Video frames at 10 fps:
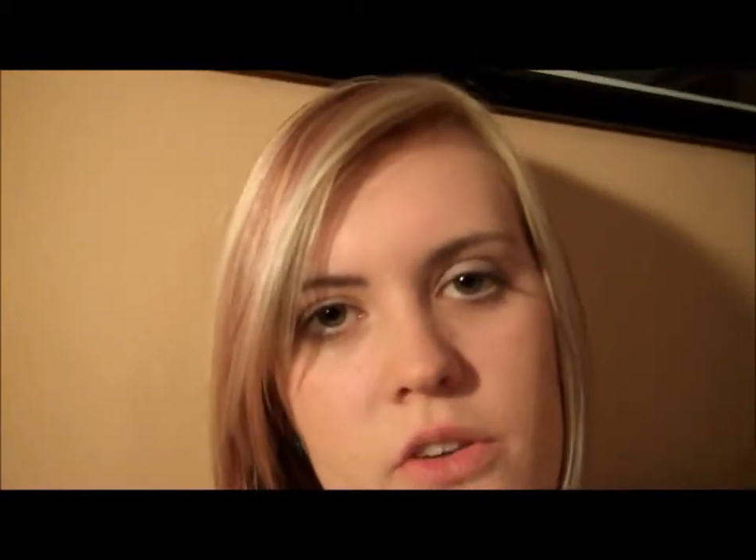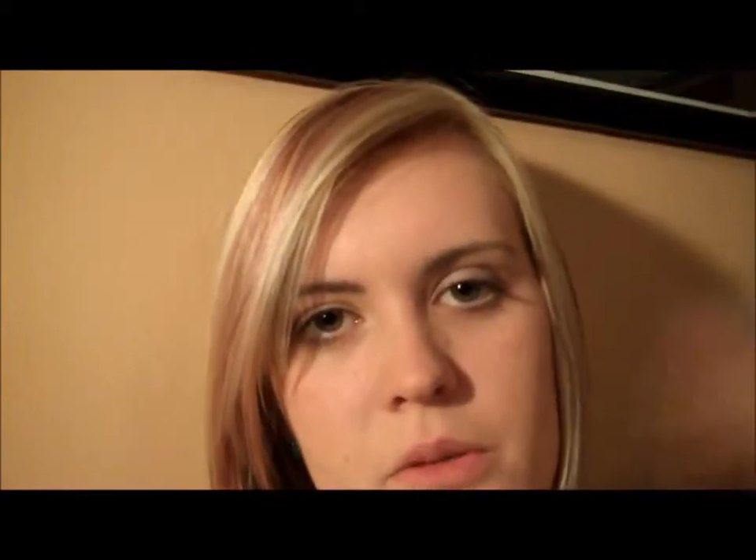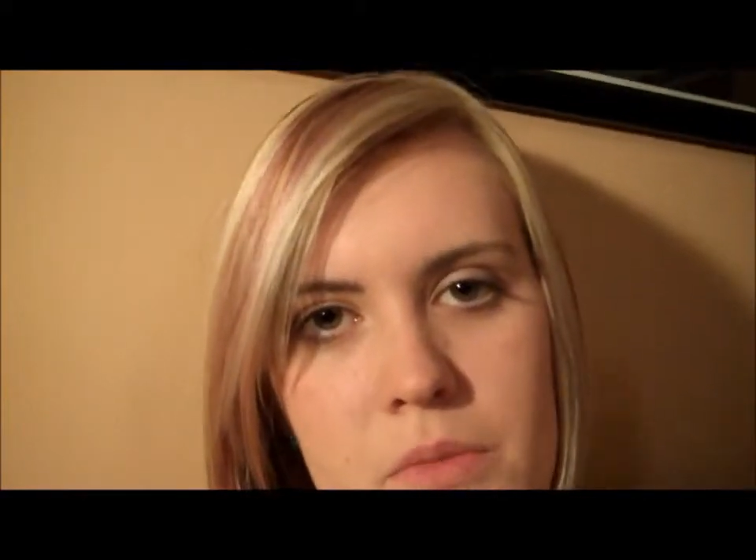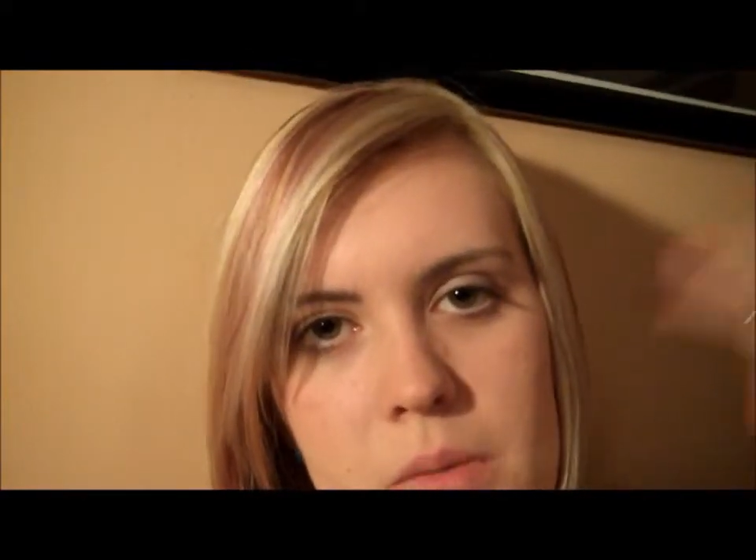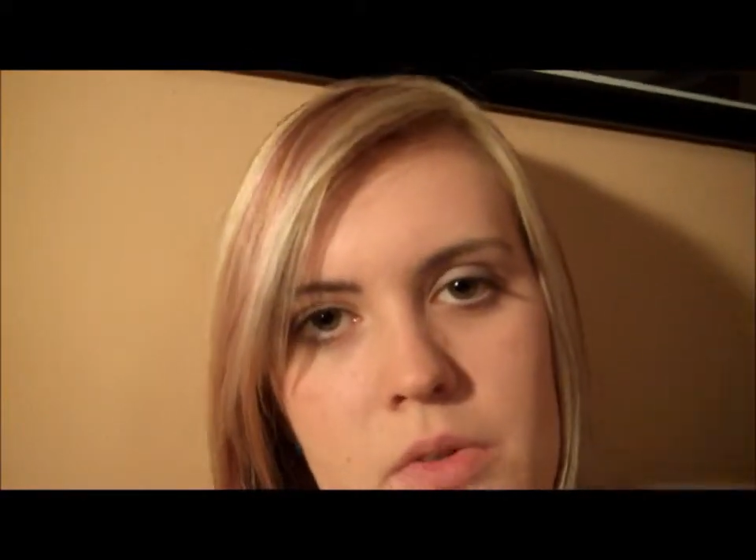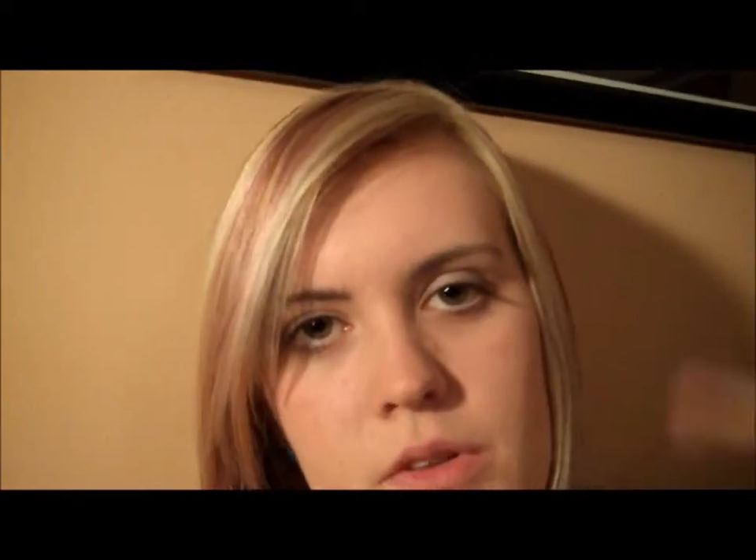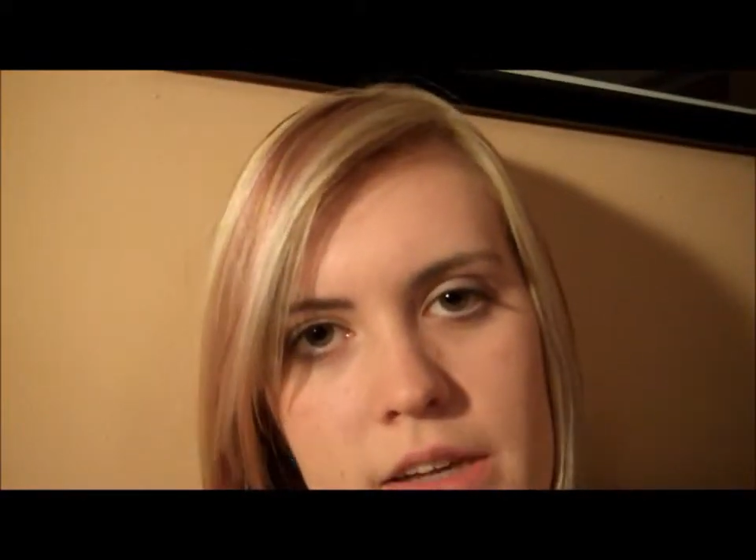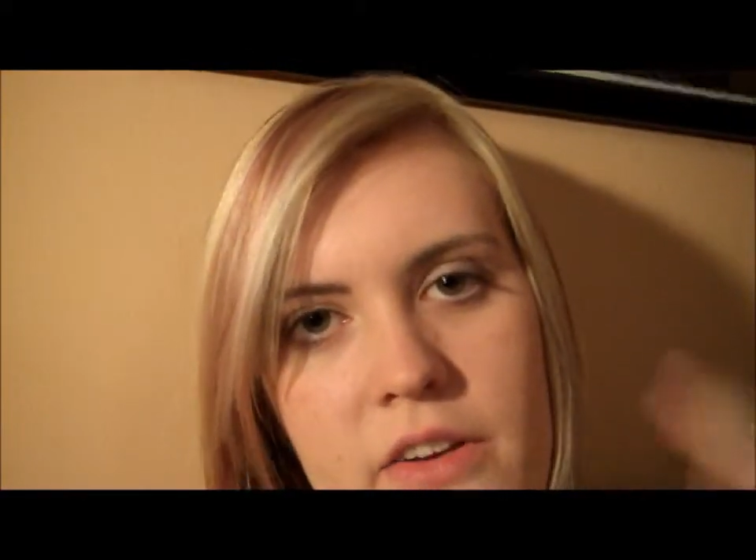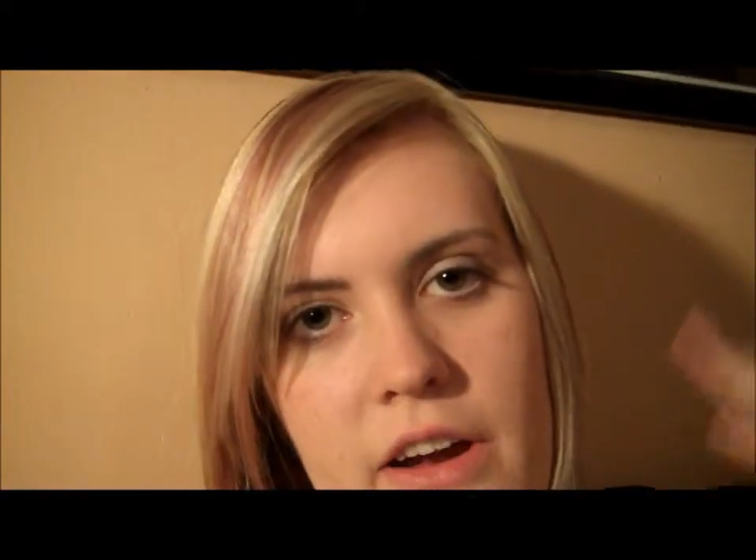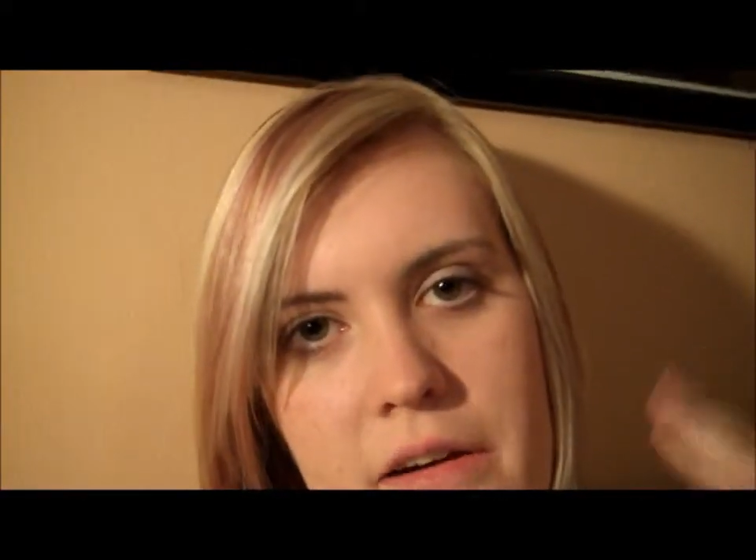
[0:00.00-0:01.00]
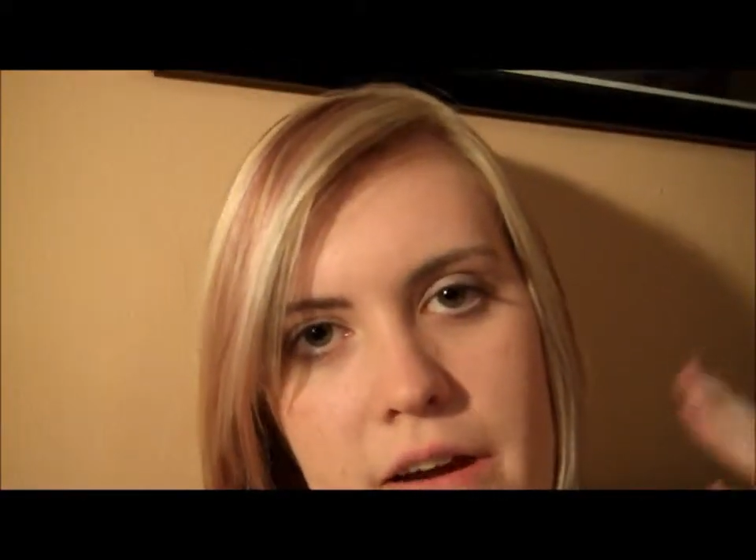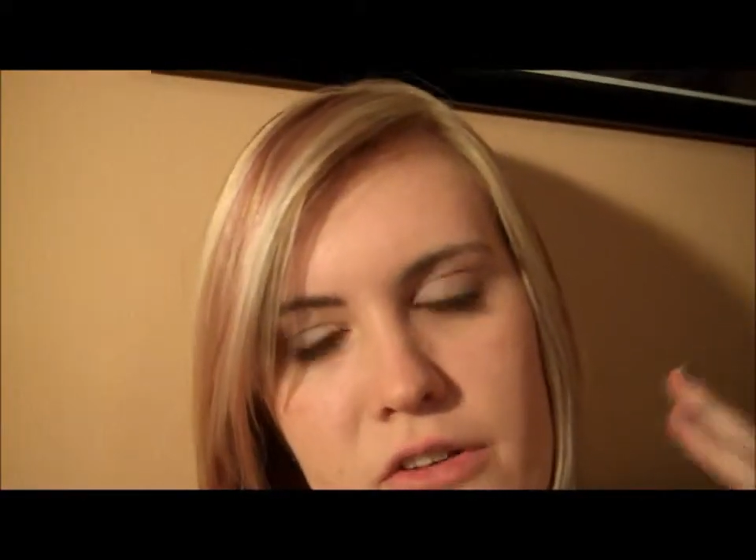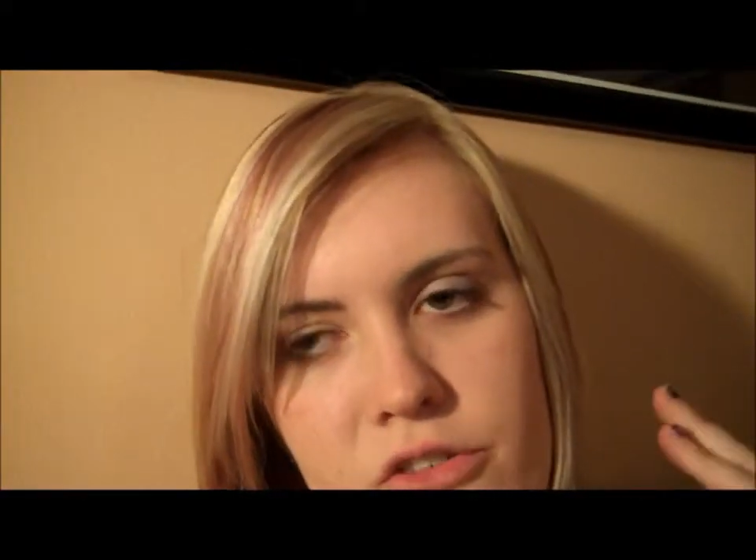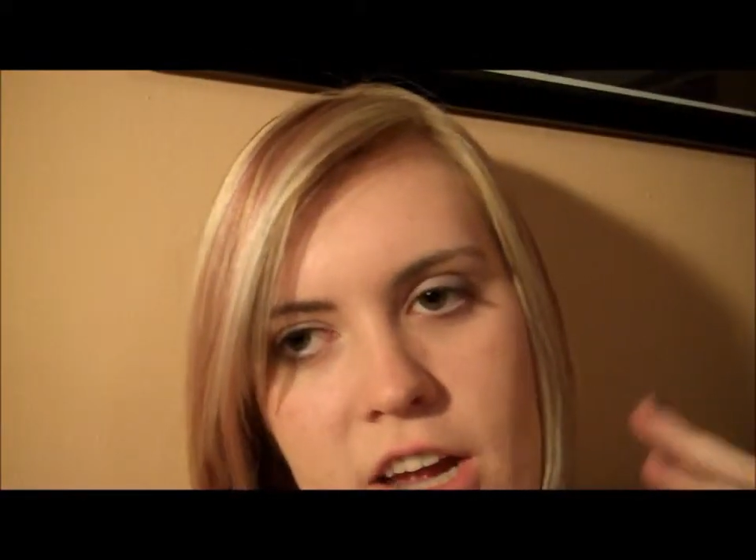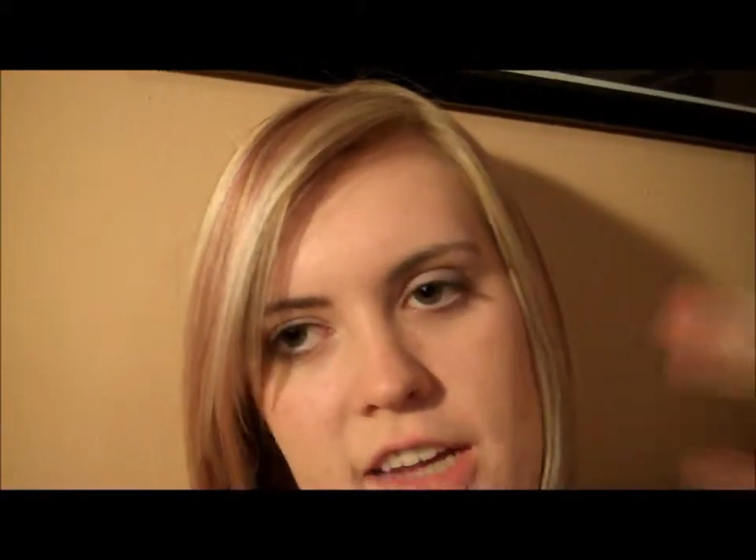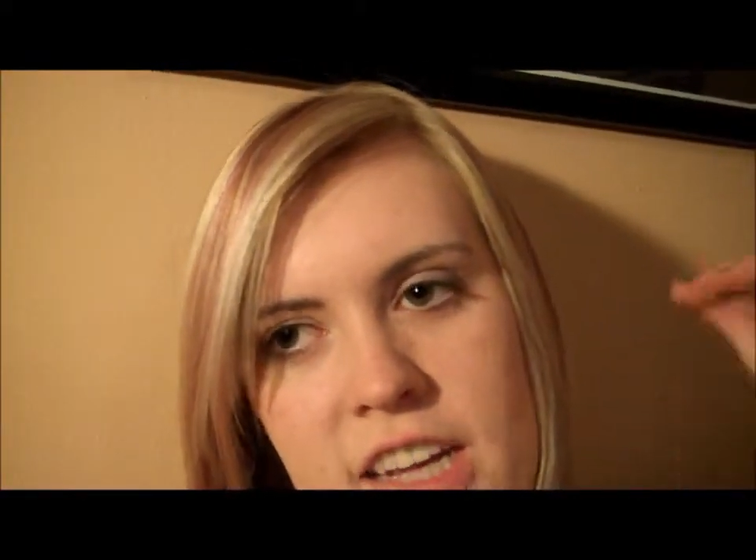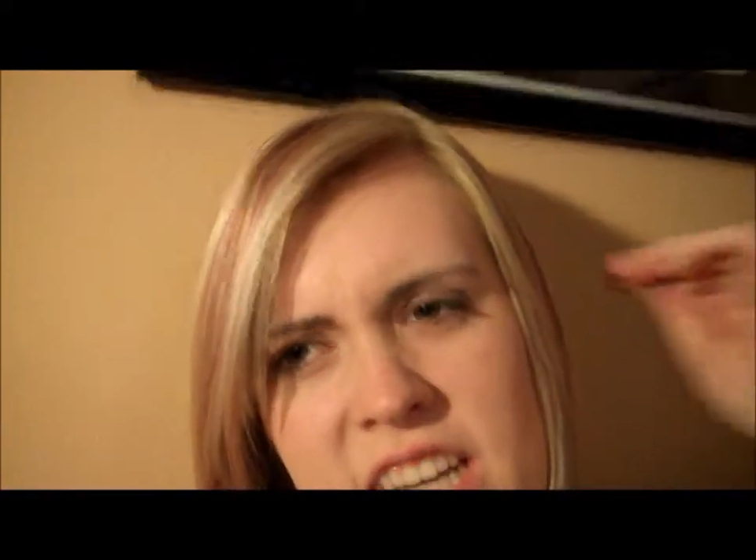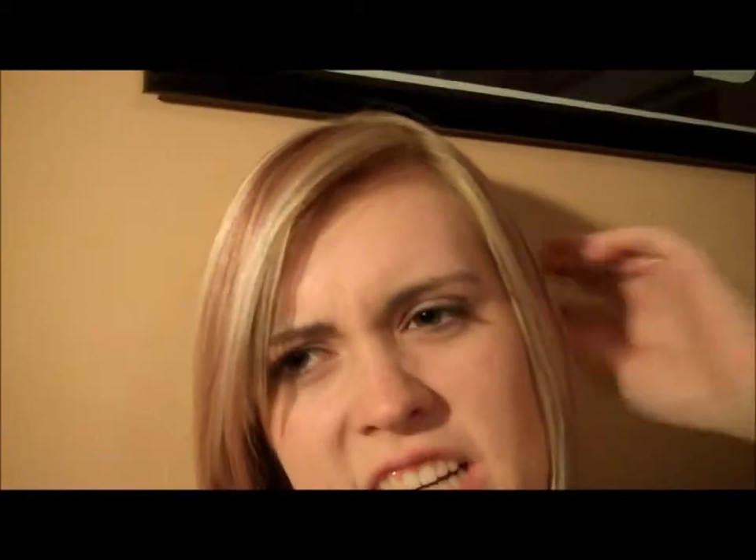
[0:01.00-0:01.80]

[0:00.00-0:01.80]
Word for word: sometimes you let your hair air dry.